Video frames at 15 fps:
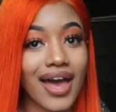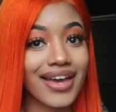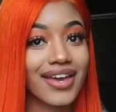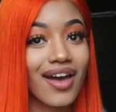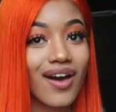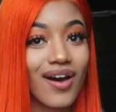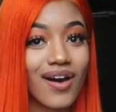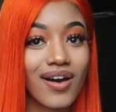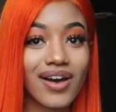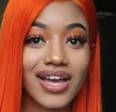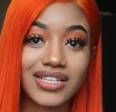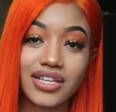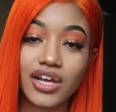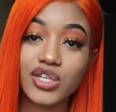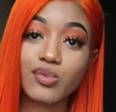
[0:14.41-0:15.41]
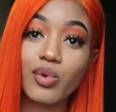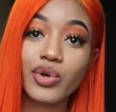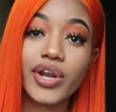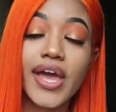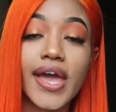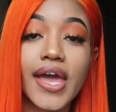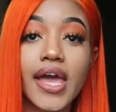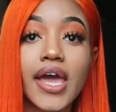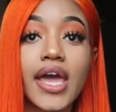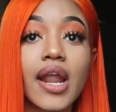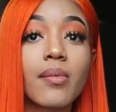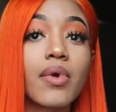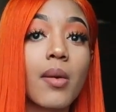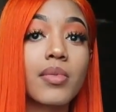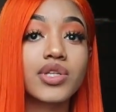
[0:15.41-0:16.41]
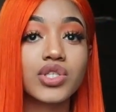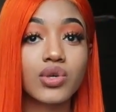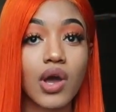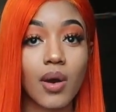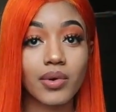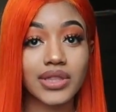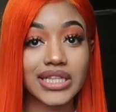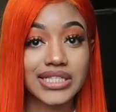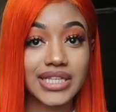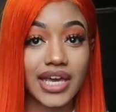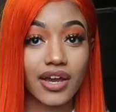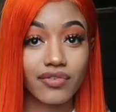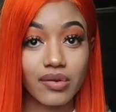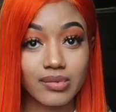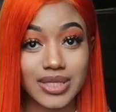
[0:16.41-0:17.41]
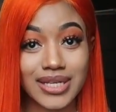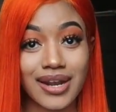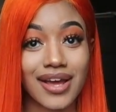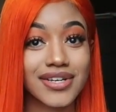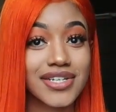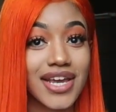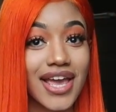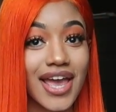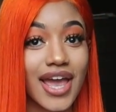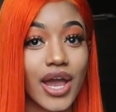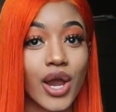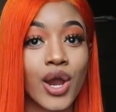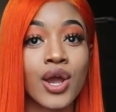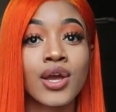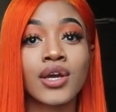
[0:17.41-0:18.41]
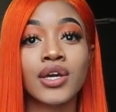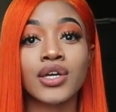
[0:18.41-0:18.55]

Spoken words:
Hey y'all, it's Aja Monet, and I'm coming to y'all with this hair from Tinashe Hair.